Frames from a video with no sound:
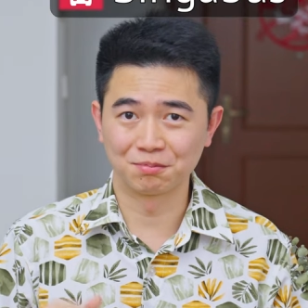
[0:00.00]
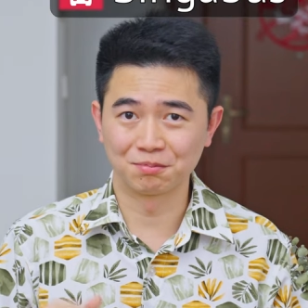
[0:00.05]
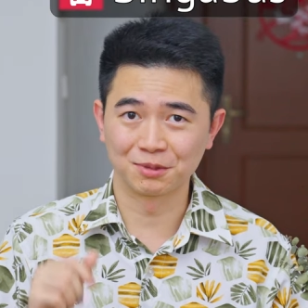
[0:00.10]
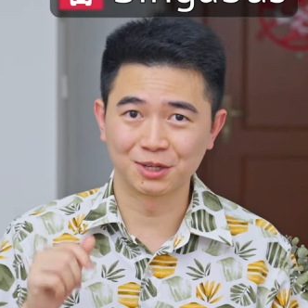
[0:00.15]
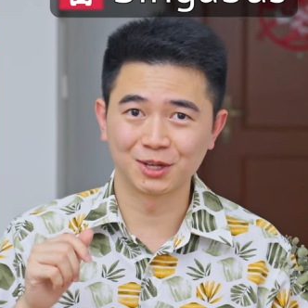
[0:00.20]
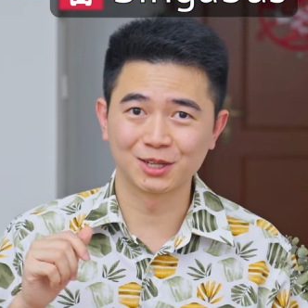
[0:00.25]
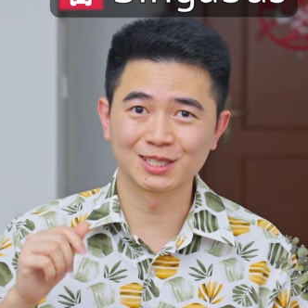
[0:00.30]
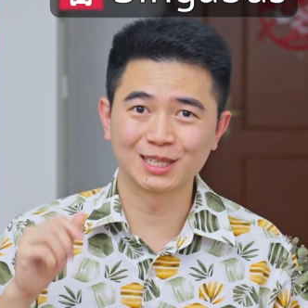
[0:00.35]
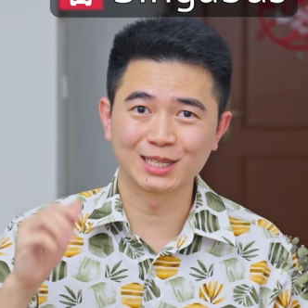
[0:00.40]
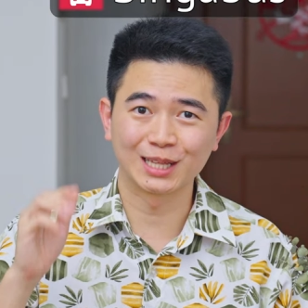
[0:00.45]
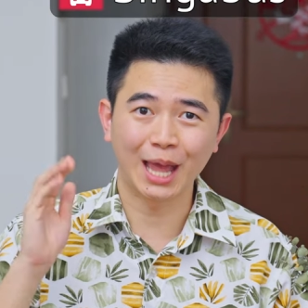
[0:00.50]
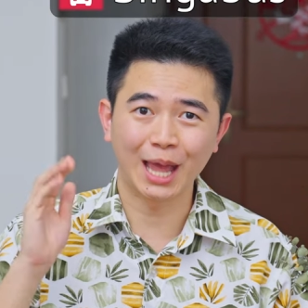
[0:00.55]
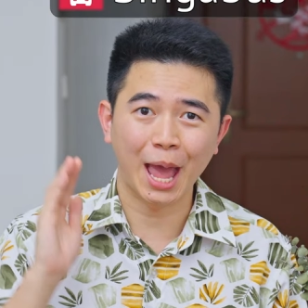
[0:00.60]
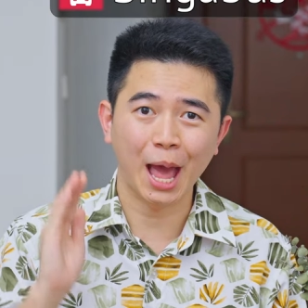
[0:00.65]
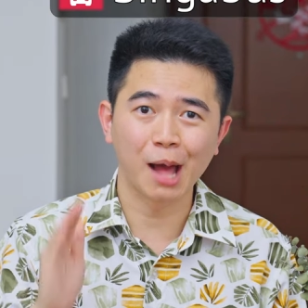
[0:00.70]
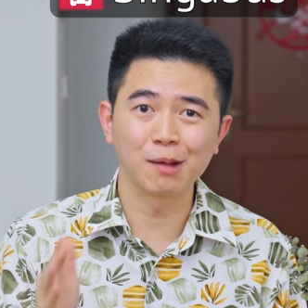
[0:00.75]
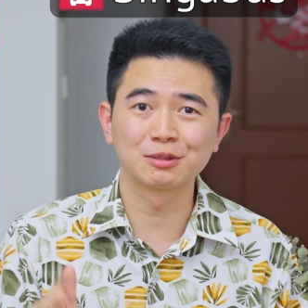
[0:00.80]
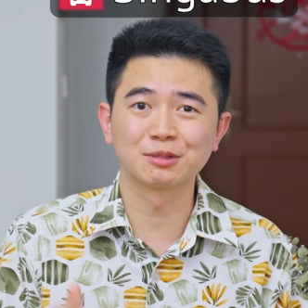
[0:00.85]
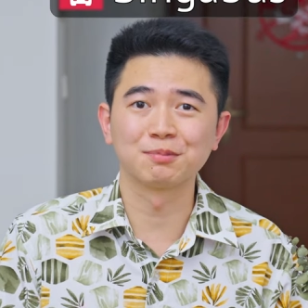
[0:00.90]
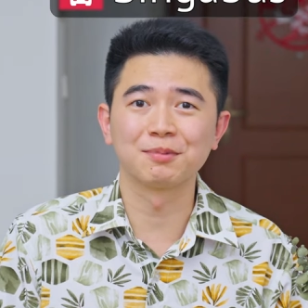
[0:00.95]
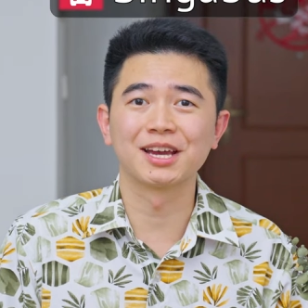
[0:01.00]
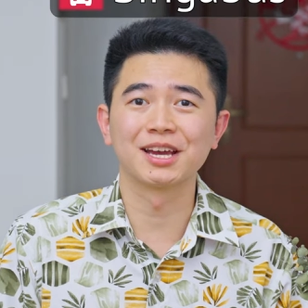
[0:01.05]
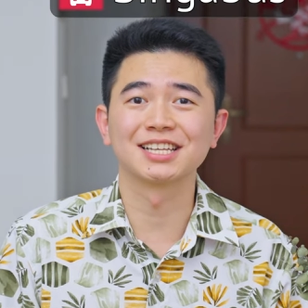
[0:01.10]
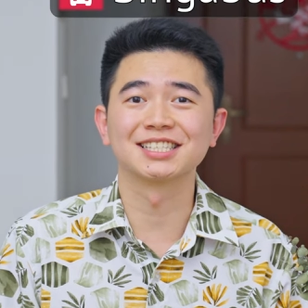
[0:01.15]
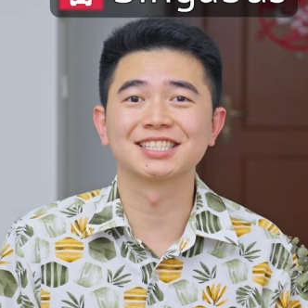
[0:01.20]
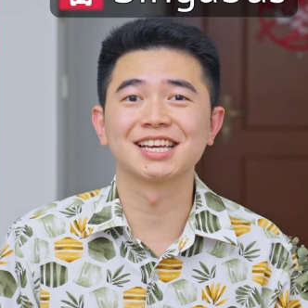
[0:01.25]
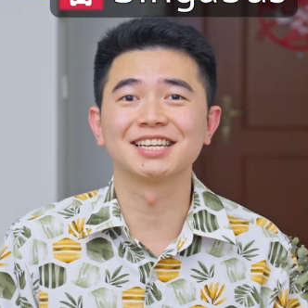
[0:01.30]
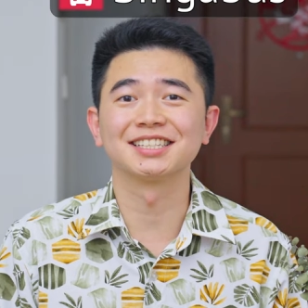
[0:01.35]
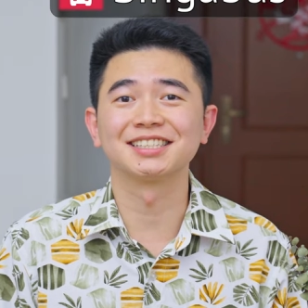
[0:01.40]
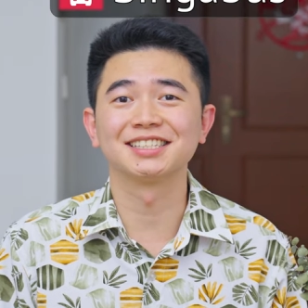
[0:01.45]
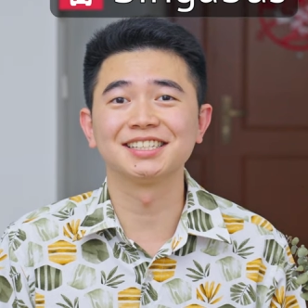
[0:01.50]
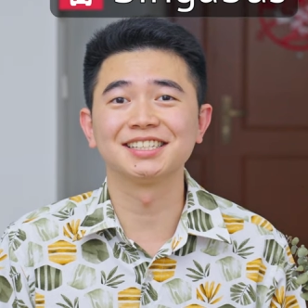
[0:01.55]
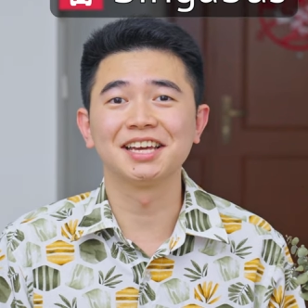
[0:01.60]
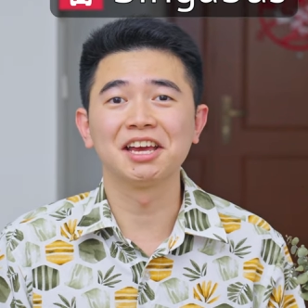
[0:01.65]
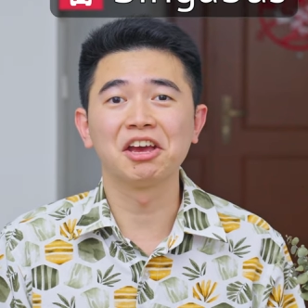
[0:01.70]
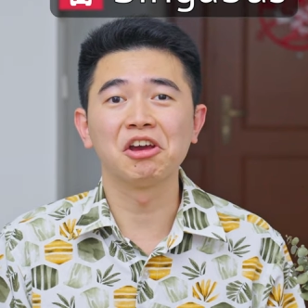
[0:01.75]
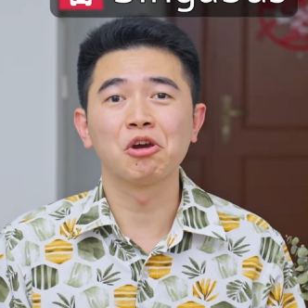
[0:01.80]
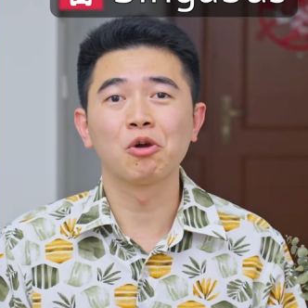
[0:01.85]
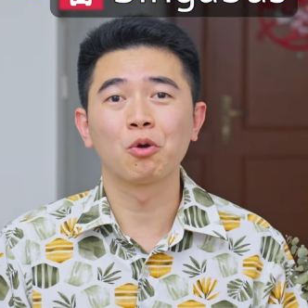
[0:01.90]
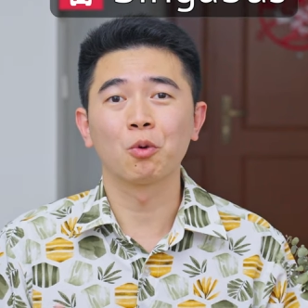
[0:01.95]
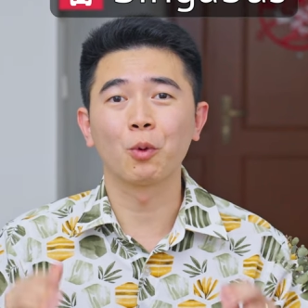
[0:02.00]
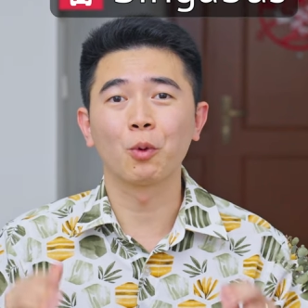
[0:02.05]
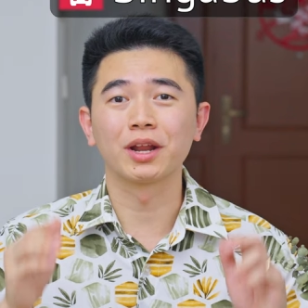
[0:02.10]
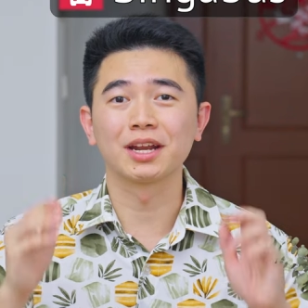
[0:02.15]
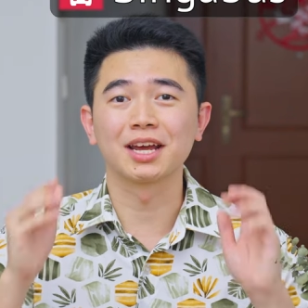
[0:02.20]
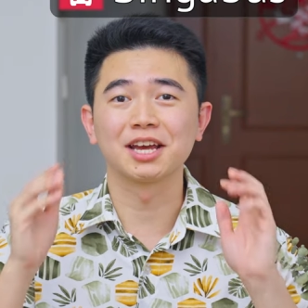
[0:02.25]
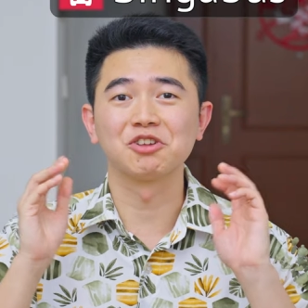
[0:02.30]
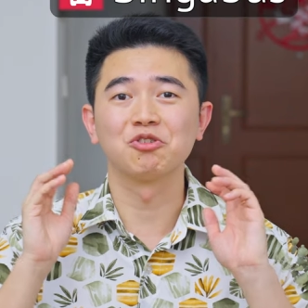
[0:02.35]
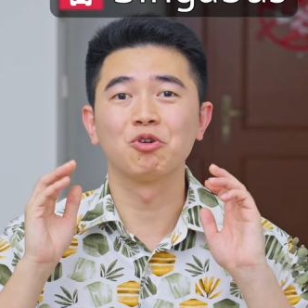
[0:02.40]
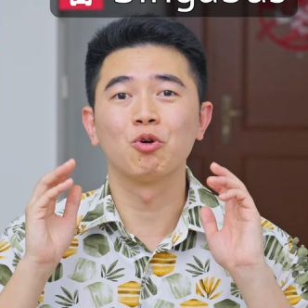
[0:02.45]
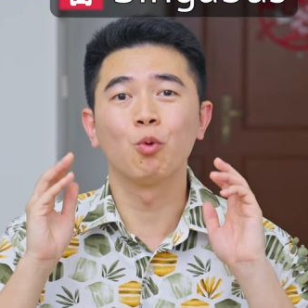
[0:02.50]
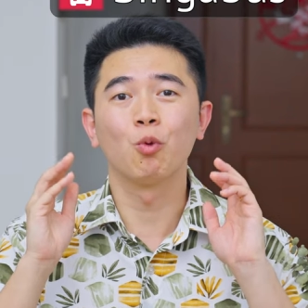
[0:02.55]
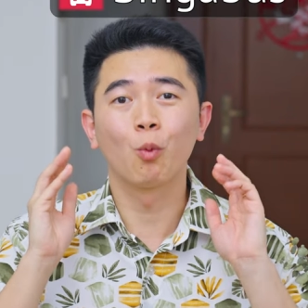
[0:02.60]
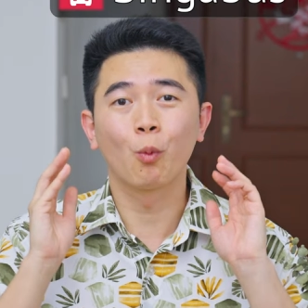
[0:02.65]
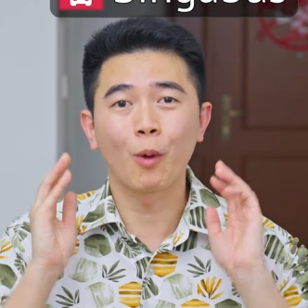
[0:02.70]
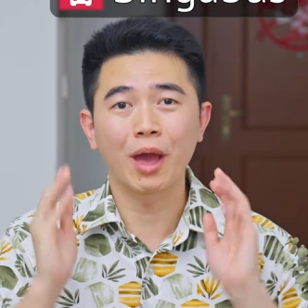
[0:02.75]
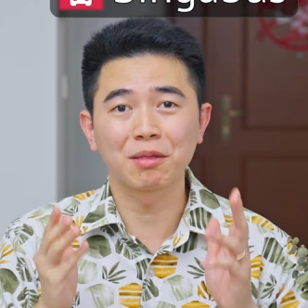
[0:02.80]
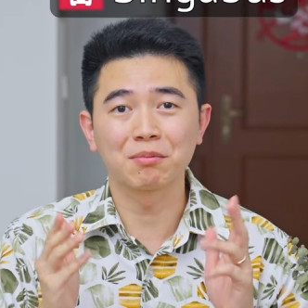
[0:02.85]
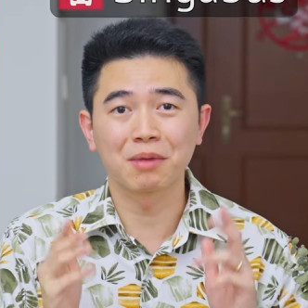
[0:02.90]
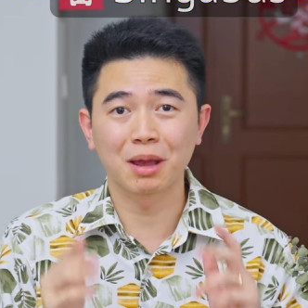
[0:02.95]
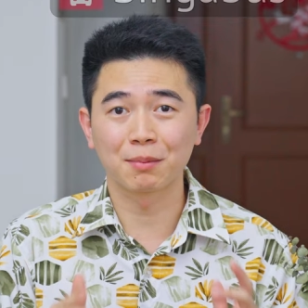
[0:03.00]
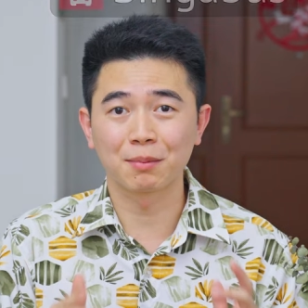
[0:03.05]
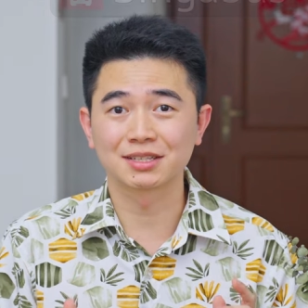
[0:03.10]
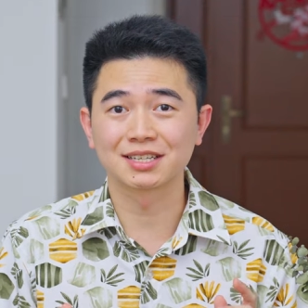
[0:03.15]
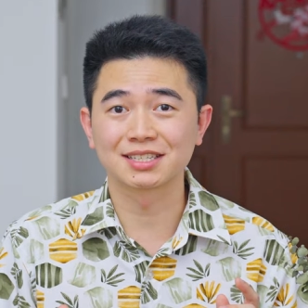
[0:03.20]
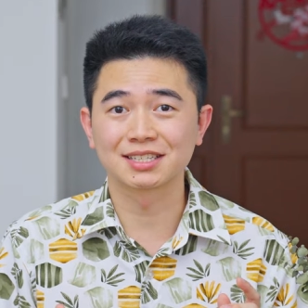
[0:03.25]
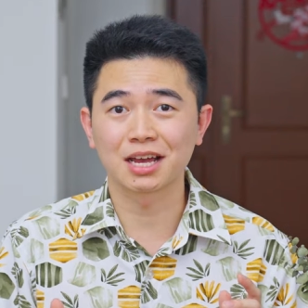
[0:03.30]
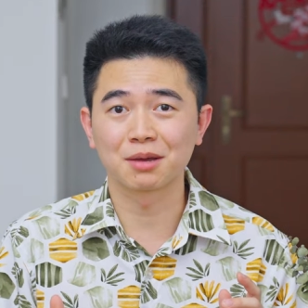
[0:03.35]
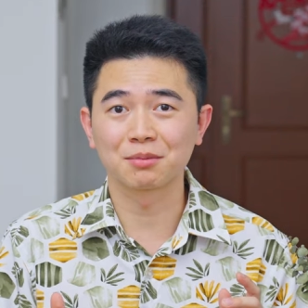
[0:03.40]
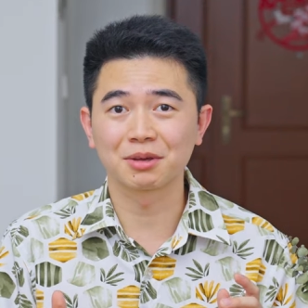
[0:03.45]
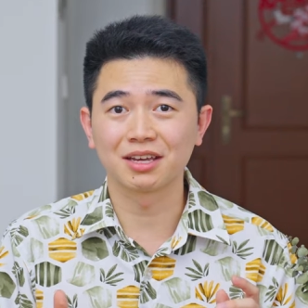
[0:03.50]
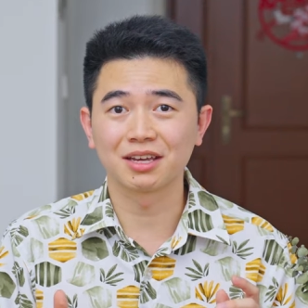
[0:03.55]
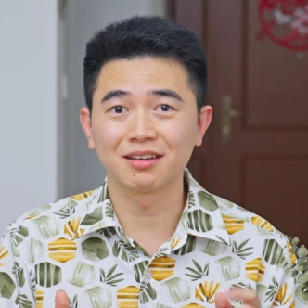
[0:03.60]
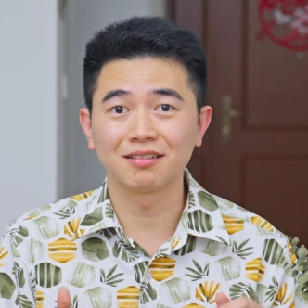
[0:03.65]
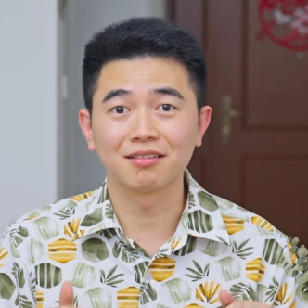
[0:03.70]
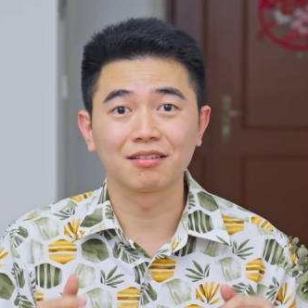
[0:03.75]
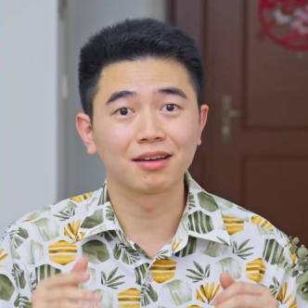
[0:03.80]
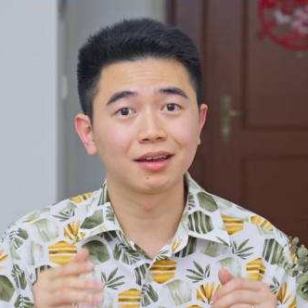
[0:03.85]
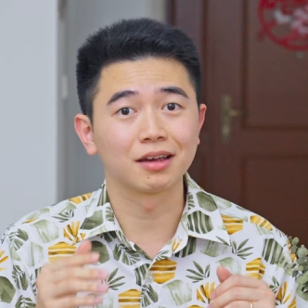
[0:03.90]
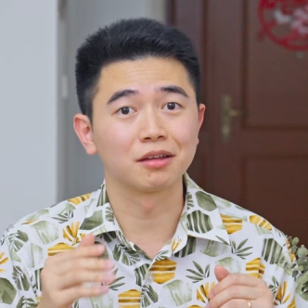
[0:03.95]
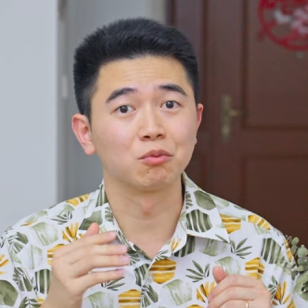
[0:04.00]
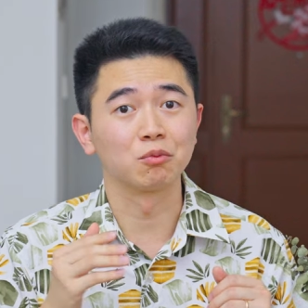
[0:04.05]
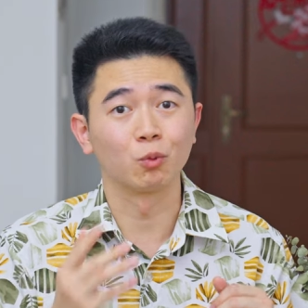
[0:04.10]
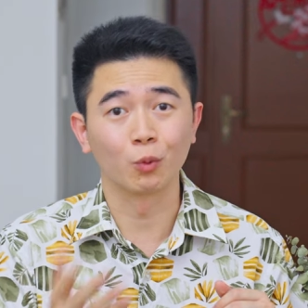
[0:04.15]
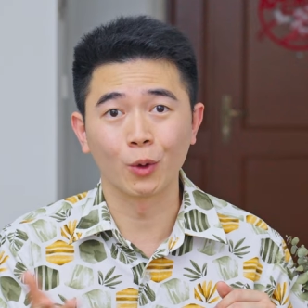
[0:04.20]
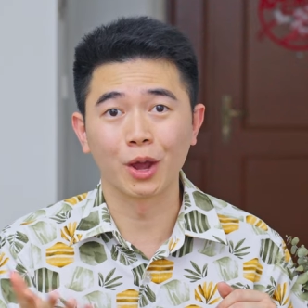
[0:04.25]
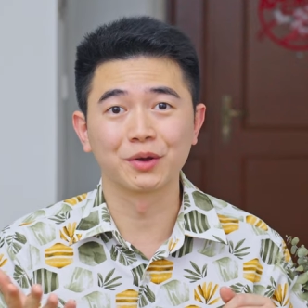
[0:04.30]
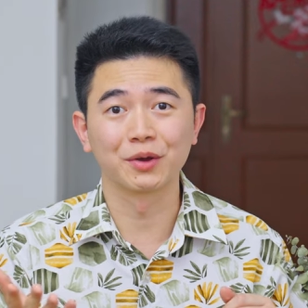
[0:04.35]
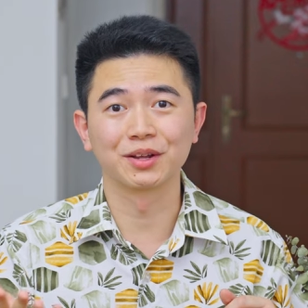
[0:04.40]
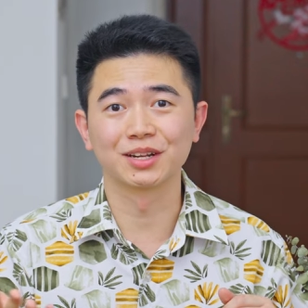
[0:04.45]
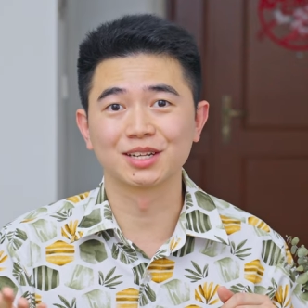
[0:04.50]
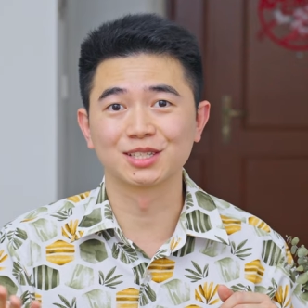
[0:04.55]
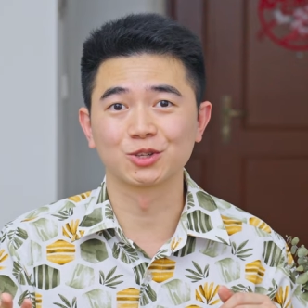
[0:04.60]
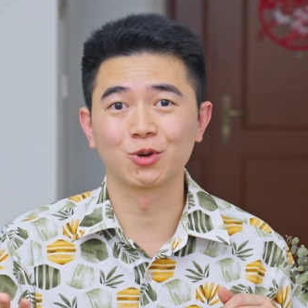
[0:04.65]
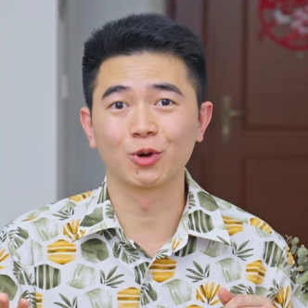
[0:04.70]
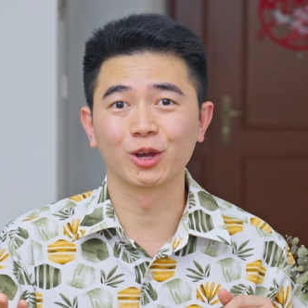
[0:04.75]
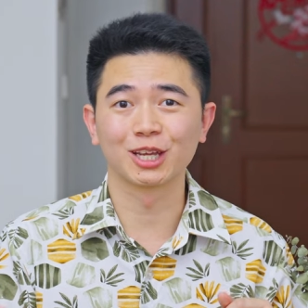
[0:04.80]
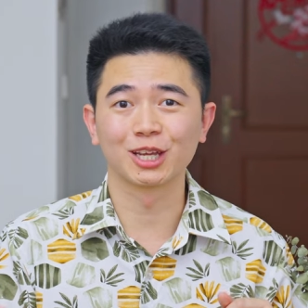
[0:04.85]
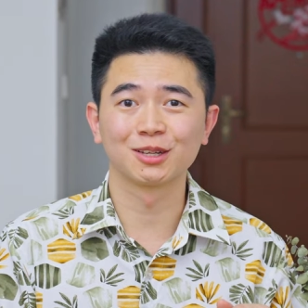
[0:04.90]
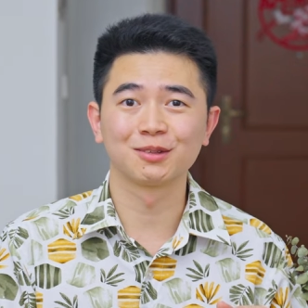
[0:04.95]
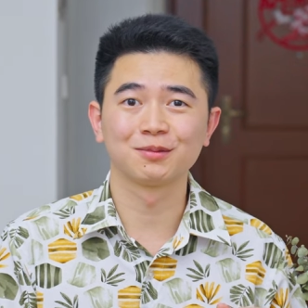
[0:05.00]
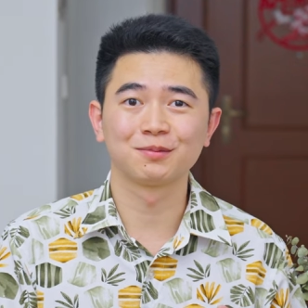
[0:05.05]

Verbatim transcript: because it helps my anxiety when I know when my bus is coming and where it is going.